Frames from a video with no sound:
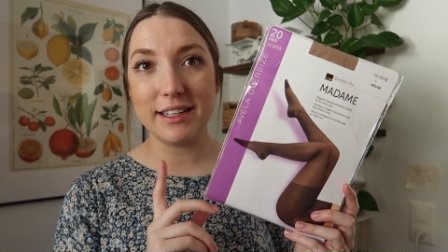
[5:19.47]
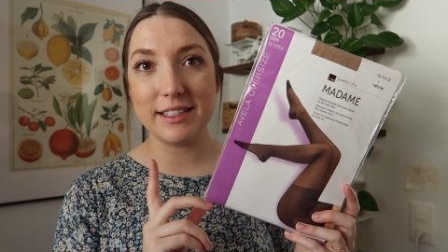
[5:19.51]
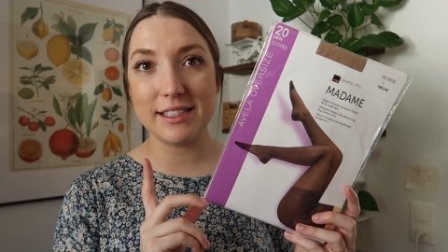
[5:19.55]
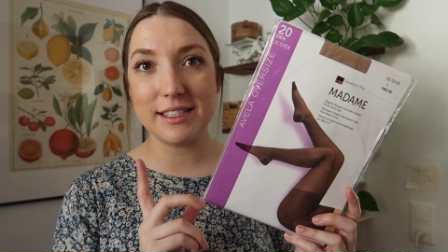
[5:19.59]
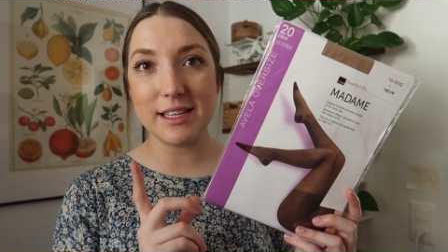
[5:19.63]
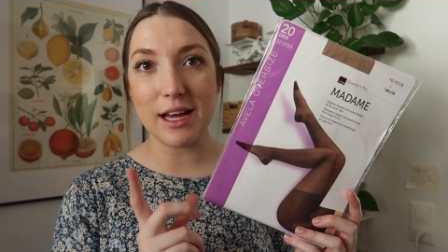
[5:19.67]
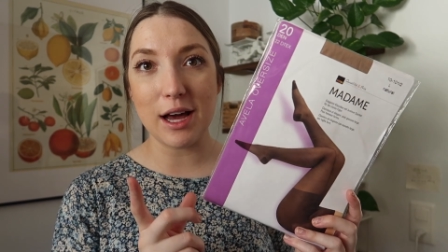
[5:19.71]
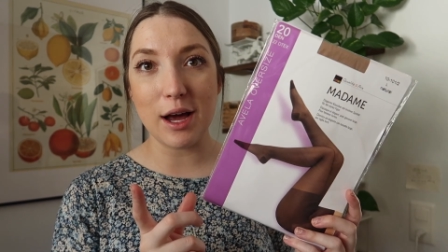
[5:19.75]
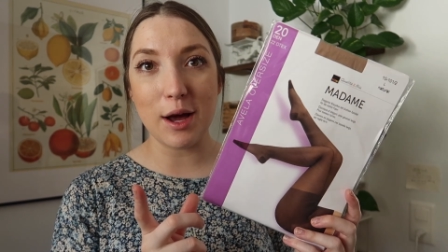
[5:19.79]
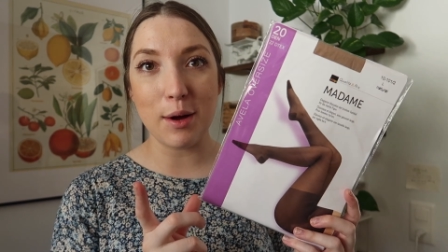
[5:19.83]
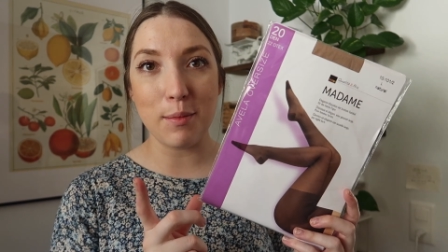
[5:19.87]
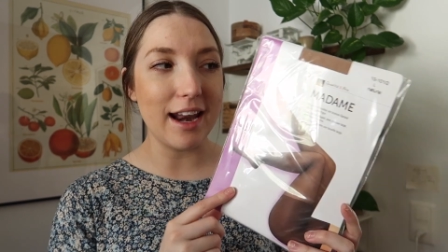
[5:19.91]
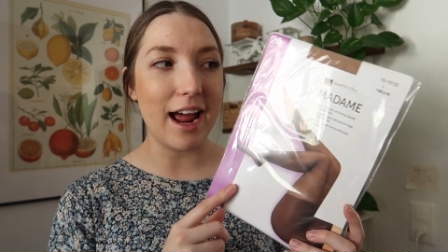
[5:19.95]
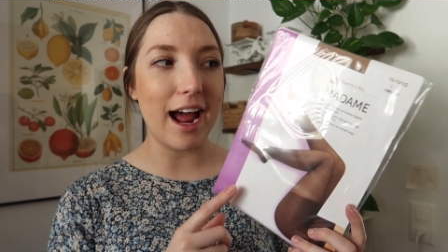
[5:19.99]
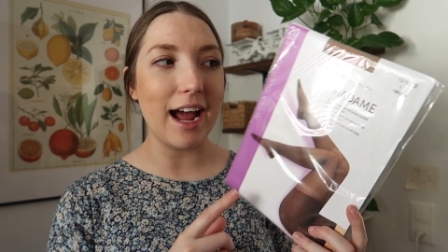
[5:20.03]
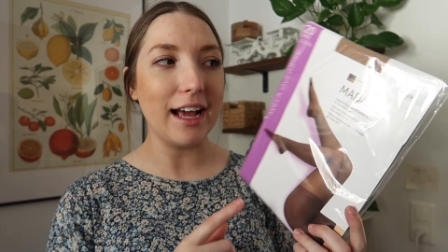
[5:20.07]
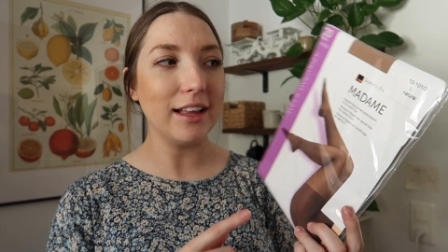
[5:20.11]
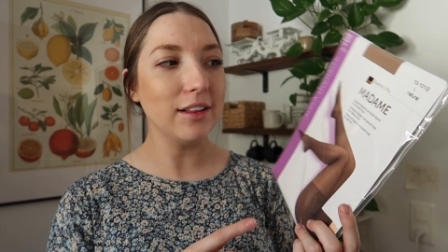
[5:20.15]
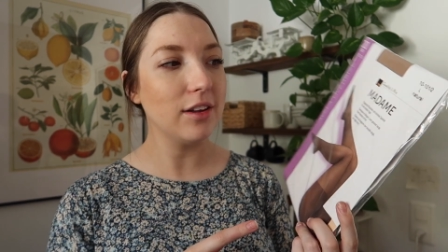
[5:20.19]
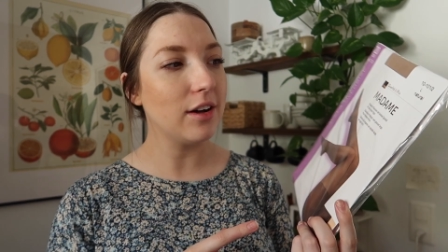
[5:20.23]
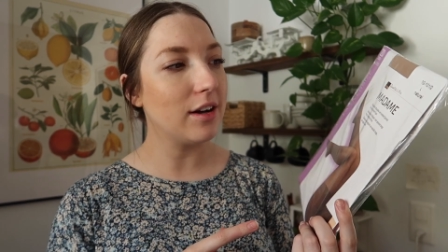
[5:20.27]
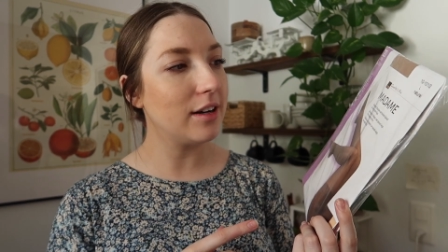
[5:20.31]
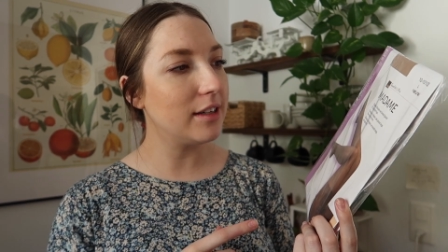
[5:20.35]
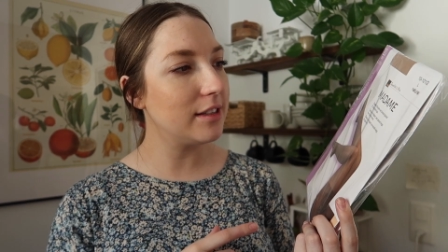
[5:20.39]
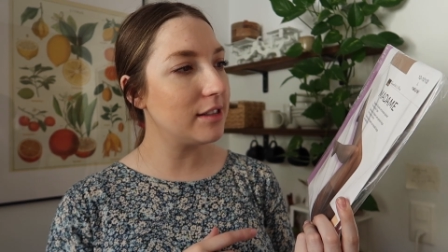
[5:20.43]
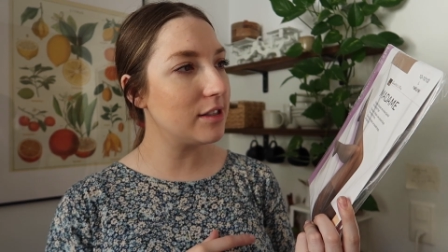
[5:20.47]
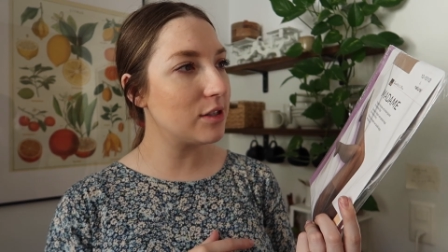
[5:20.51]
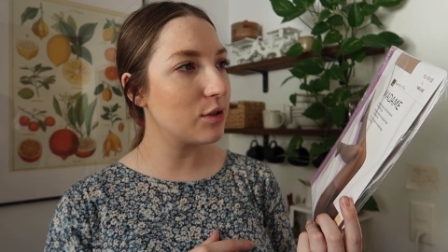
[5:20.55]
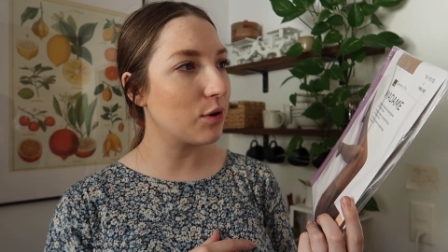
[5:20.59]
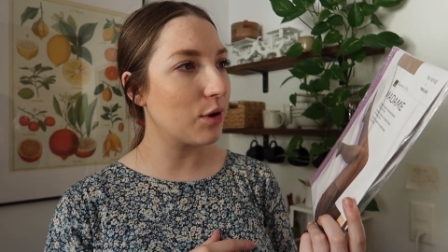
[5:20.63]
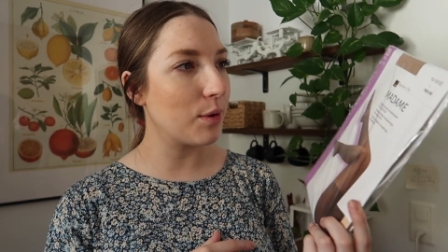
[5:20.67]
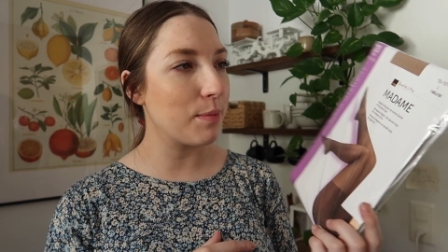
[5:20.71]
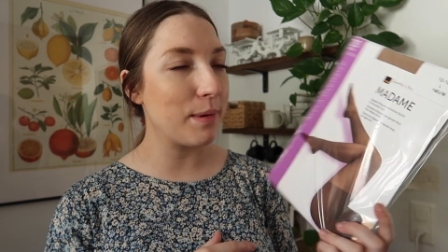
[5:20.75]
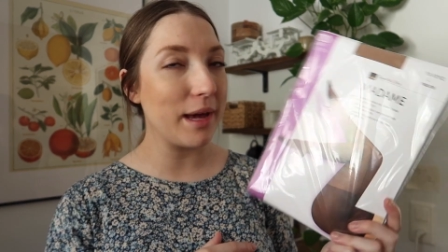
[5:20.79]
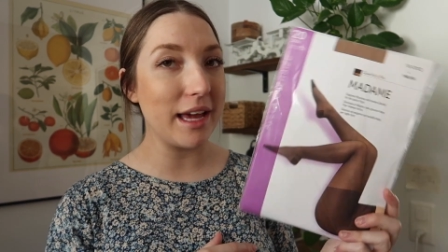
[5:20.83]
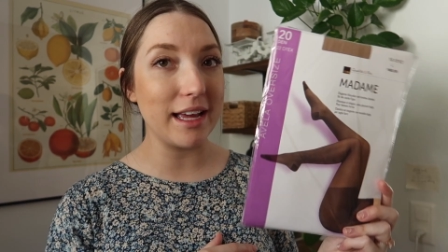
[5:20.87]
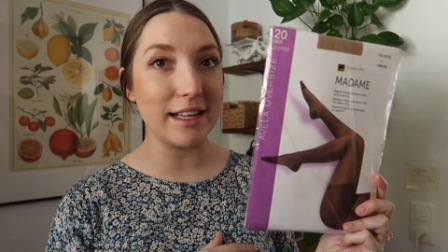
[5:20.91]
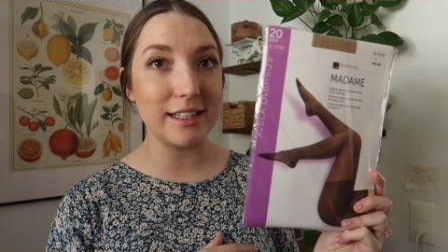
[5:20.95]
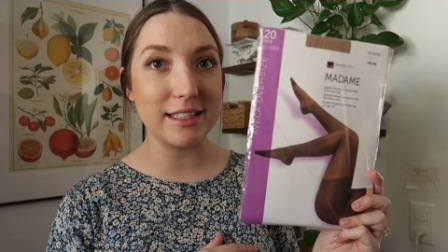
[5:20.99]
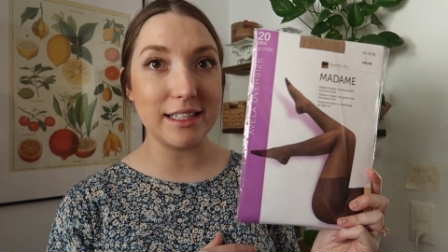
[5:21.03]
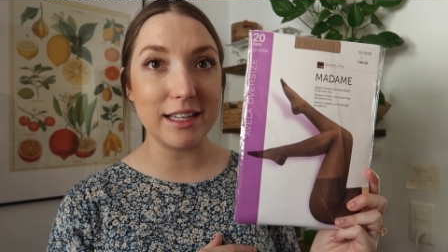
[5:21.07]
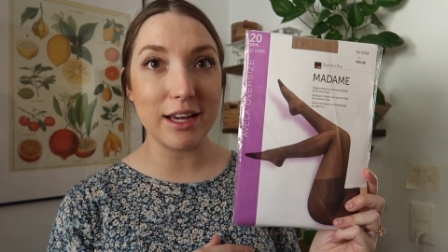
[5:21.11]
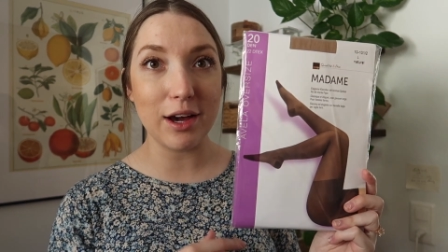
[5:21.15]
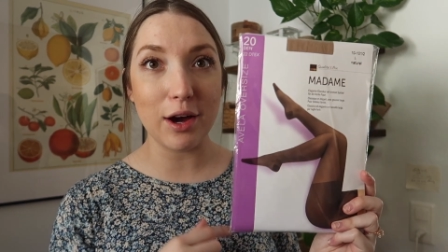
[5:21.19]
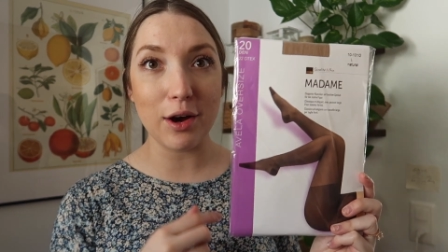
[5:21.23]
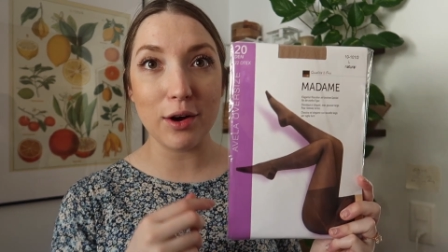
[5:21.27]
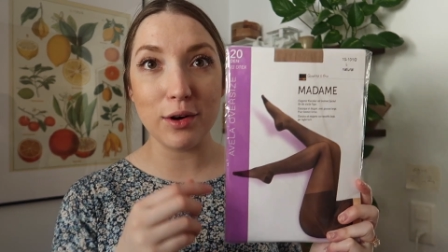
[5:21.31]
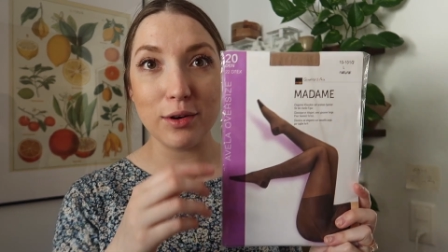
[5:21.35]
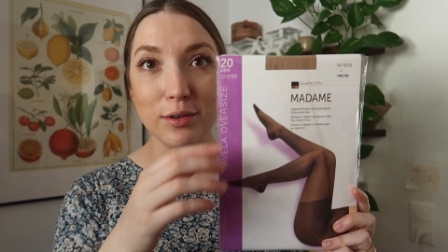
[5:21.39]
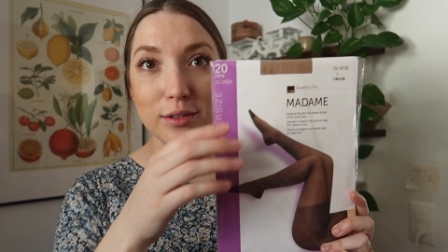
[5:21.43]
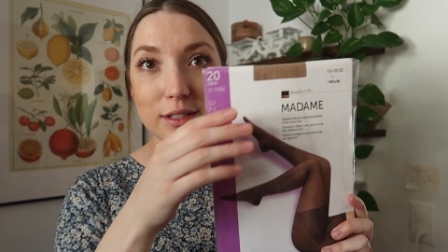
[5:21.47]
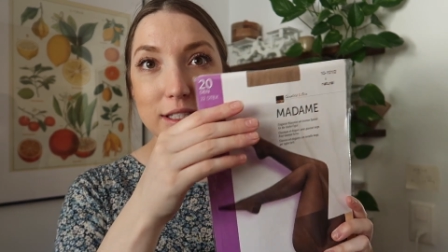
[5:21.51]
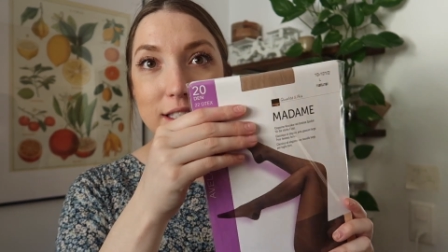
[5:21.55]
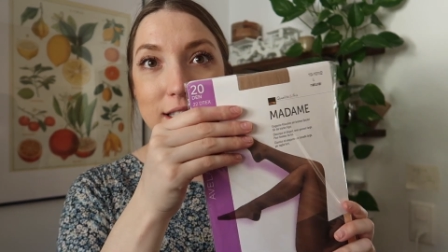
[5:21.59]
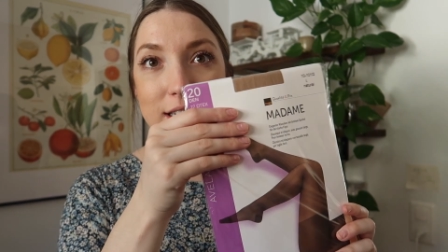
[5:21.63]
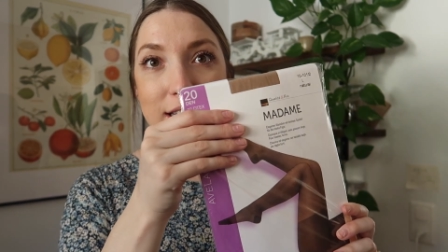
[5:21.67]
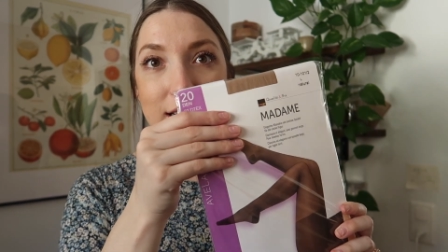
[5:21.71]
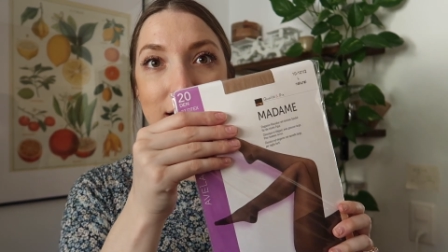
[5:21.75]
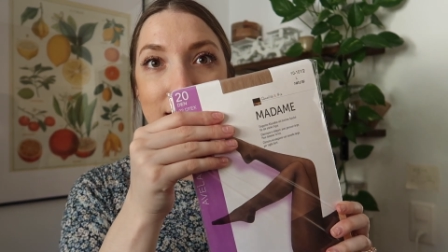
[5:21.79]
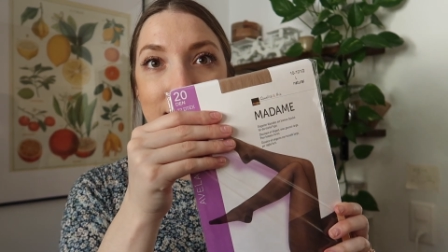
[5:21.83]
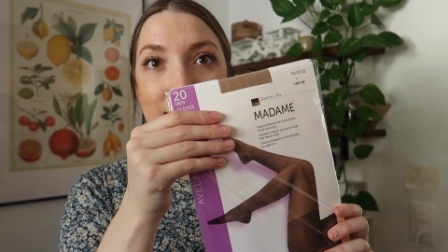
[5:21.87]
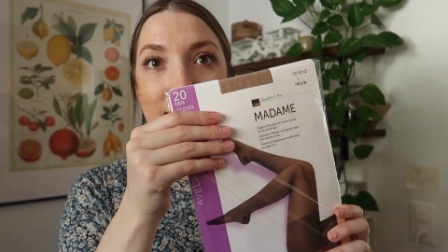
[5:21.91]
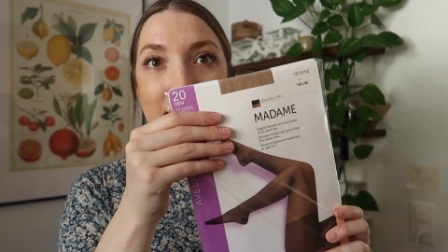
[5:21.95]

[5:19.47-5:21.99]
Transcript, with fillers: some nylons or pantyhose,